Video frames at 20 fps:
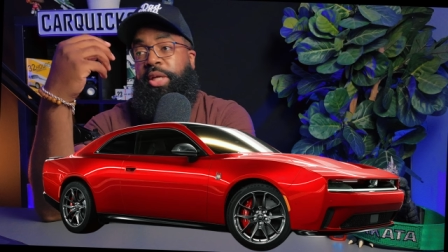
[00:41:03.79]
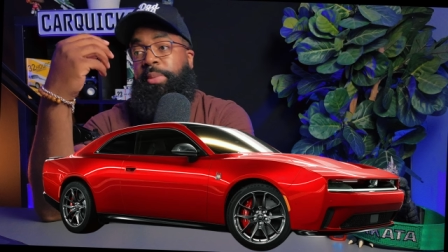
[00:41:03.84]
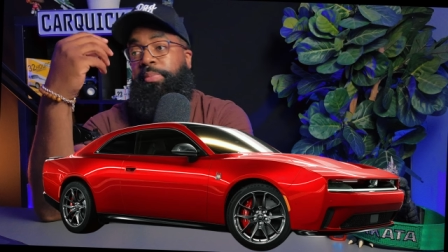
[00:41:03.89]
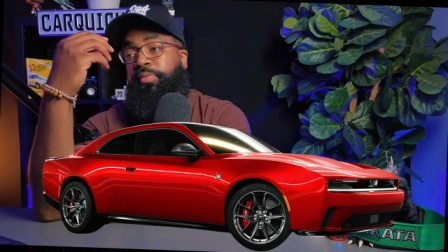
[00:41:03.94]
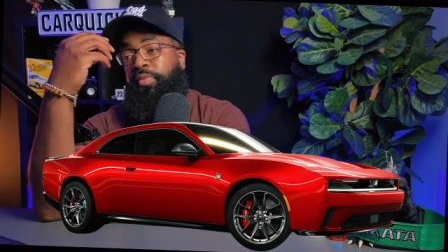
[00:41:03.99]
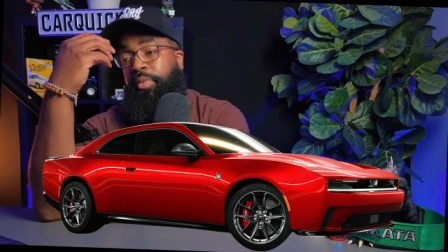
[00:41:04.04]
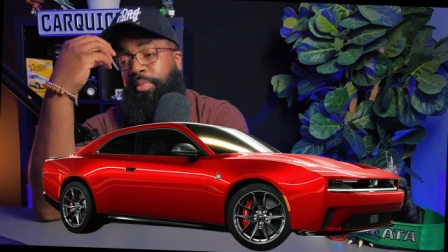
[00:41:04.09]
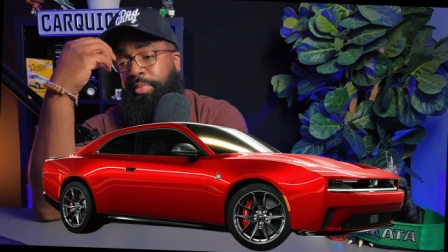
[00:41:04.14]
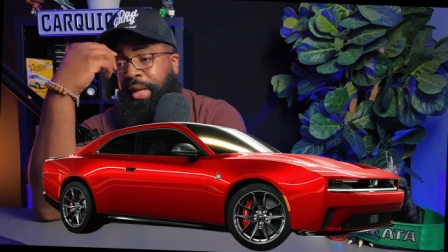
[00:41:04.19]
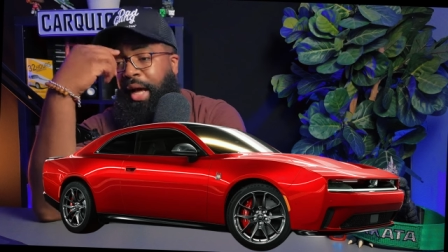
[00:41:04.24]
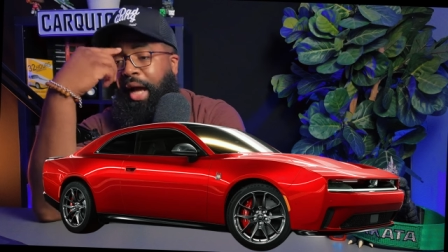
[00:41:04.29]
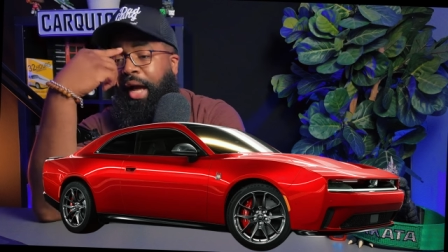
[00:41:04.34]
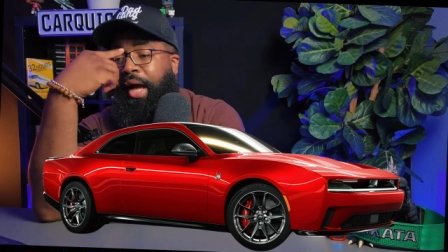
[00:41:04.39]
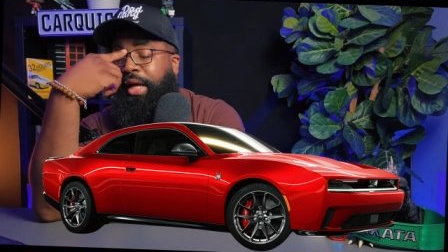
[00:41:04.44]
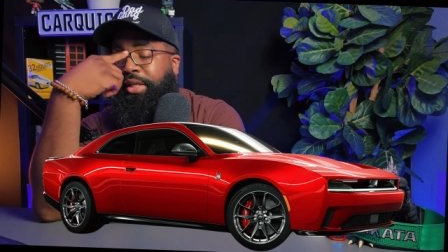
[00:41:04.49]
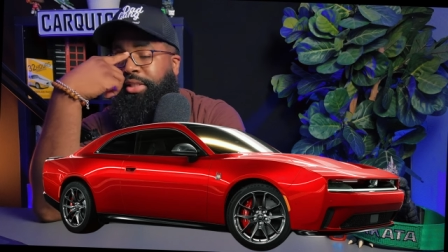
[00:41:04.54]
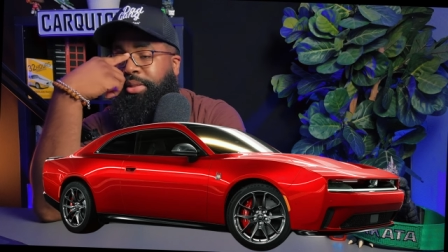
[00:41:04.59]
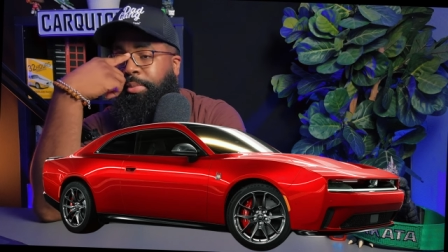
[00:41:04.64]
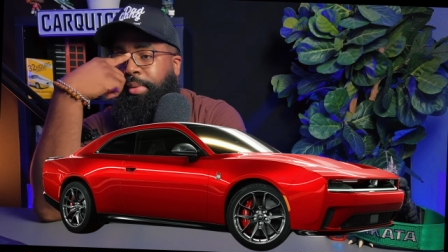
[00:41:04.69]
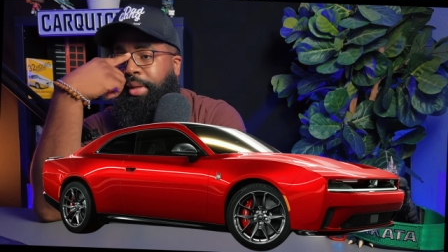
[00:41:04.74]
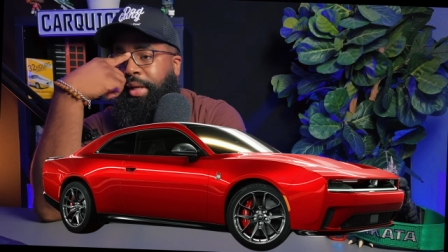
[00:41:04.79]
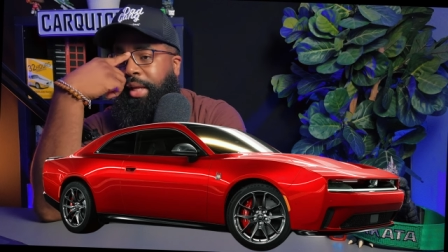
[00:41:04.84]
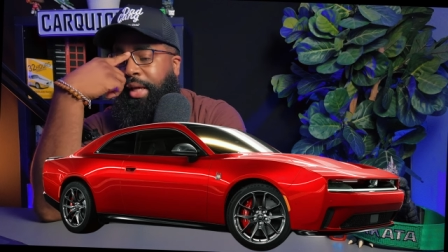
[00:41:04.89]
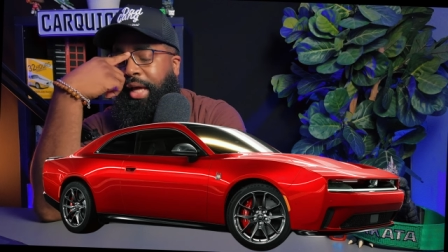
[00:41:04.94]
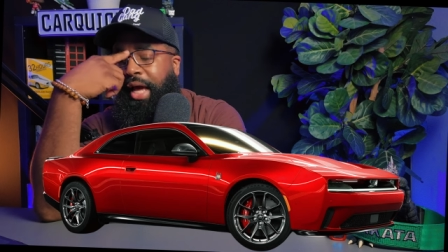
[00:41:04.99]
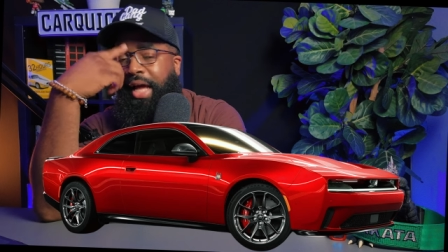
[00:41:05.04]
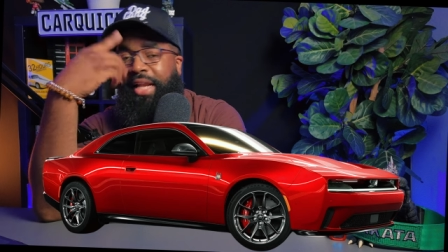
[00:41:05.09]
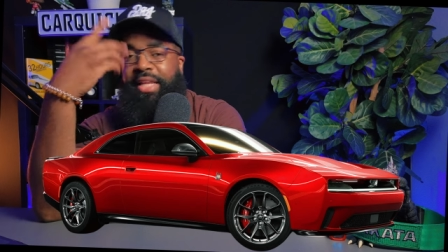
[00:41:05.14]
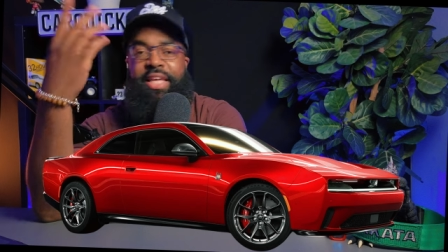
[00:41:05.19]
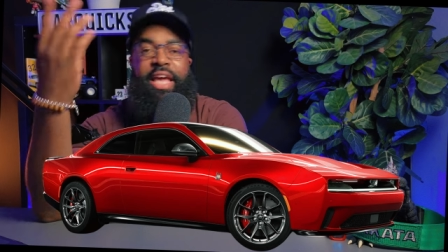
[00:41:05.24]
from Dodge, I mean, they
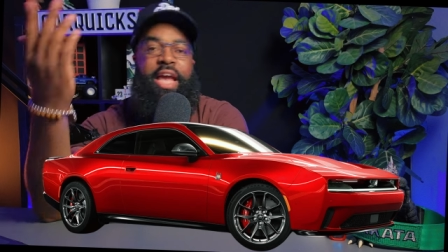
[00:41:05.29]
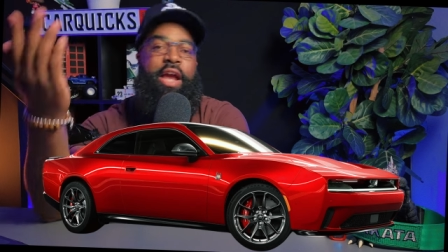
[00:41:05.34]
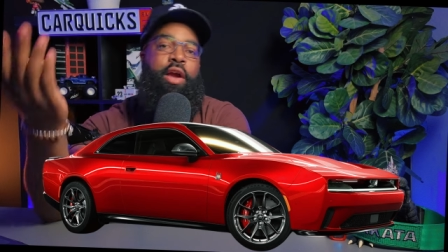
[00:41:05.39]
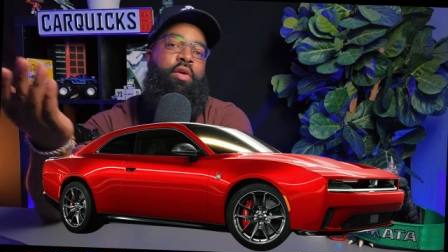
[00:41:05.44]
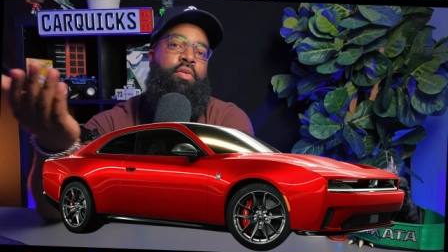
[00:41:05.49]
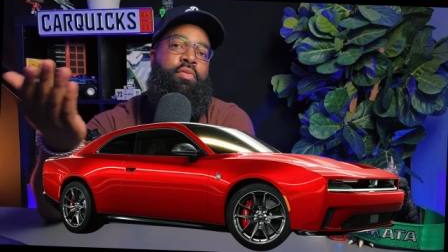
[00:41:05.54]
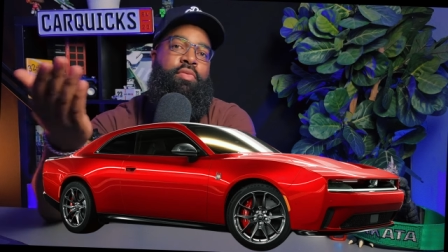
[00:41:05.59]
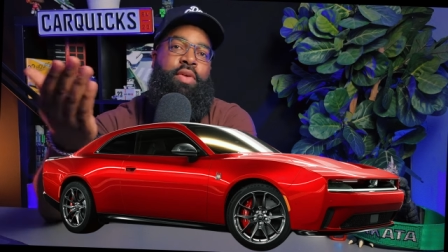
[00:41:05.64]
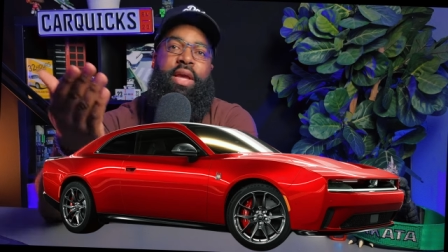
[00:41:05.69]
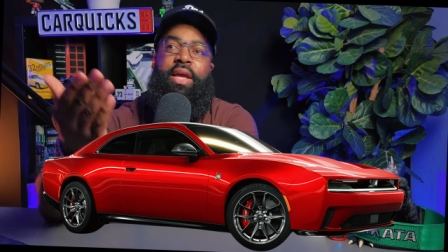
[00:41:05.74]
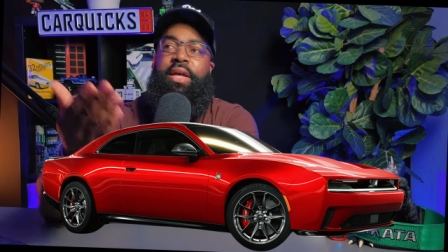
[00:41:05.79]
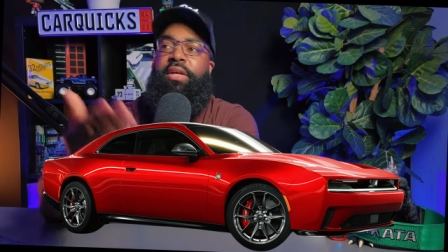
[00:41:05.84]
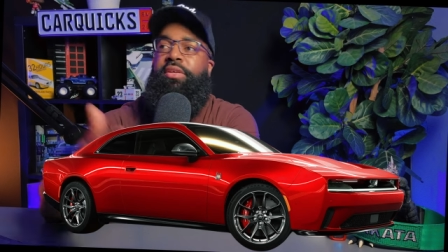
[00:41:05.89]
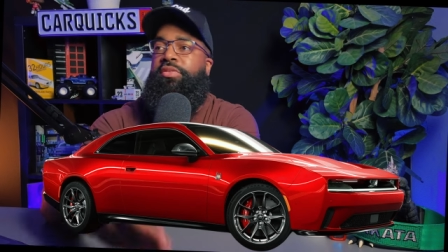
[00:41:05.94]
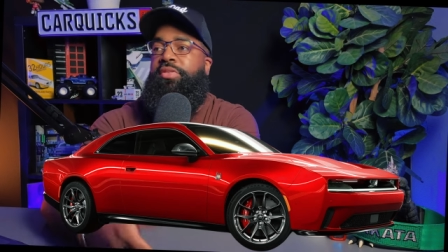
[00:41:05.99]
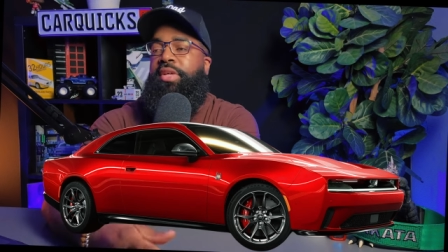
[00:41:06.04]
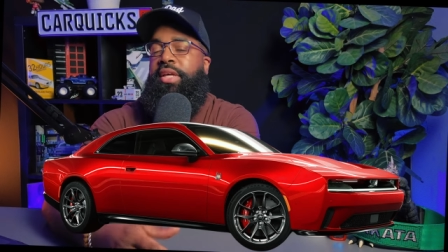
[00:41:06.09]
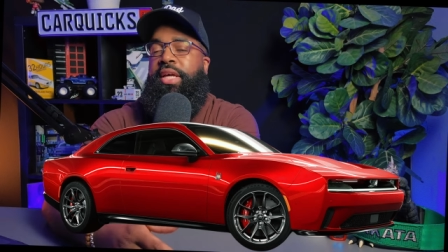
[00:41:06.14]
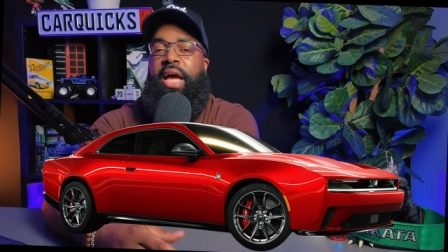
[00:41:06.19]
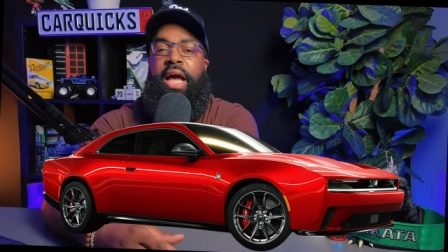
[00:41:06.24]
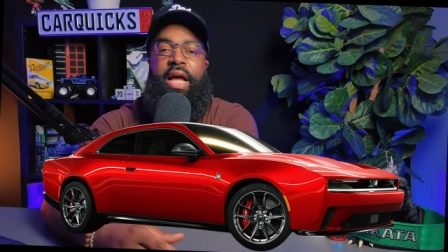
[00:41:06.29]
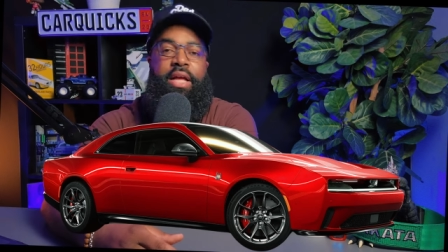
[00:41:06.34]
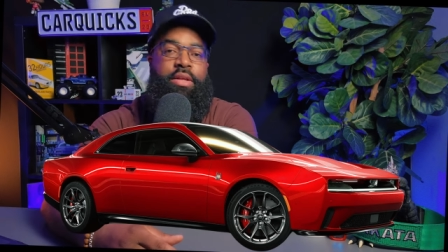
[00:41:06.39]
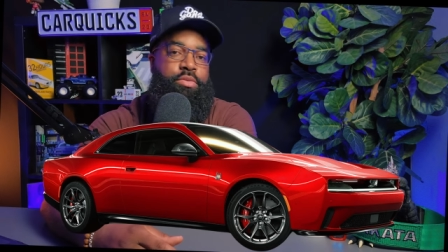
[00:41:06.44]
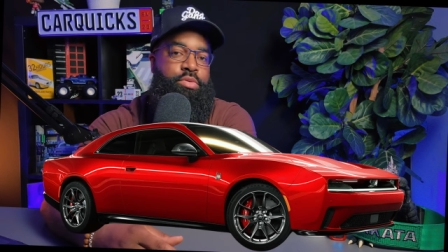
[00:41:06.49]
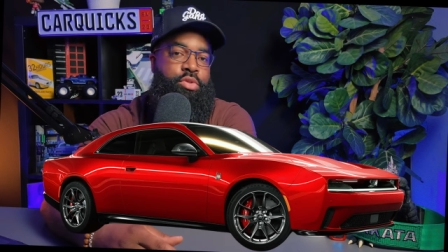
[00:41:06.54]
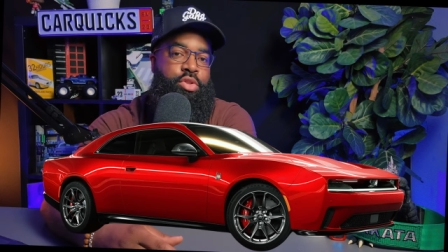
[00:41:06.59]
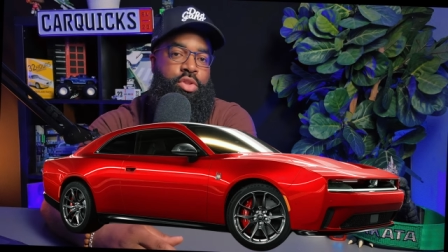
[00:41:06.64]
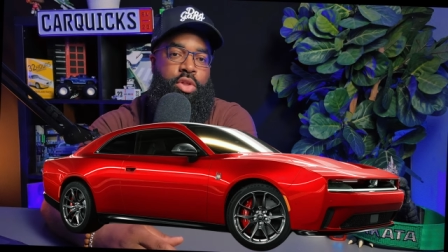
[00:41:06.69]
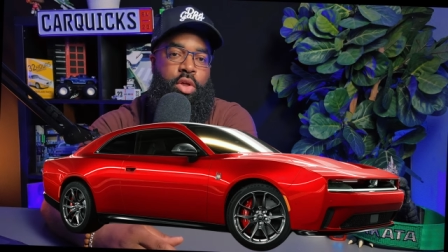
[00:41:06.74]
got Caravans, they
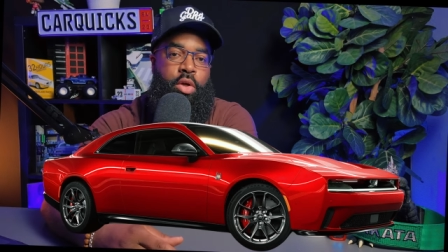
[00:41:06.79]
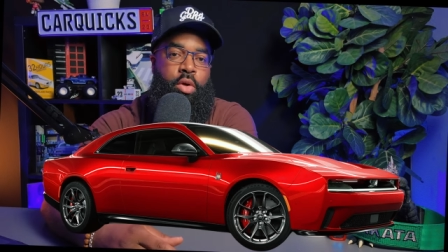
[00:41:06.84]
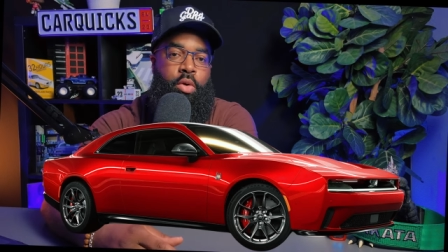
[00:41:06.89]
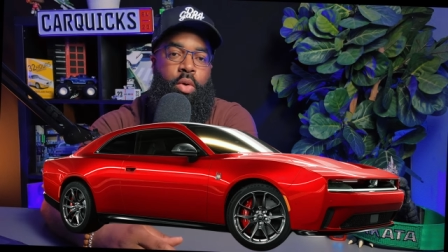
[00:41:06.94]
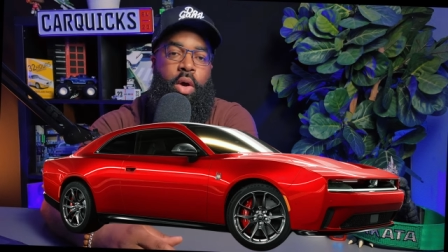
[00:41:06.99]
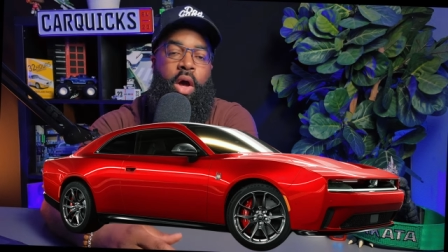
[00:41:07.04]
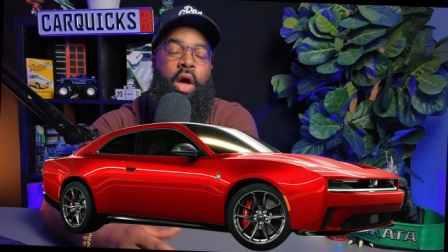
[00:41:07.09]
got, you know,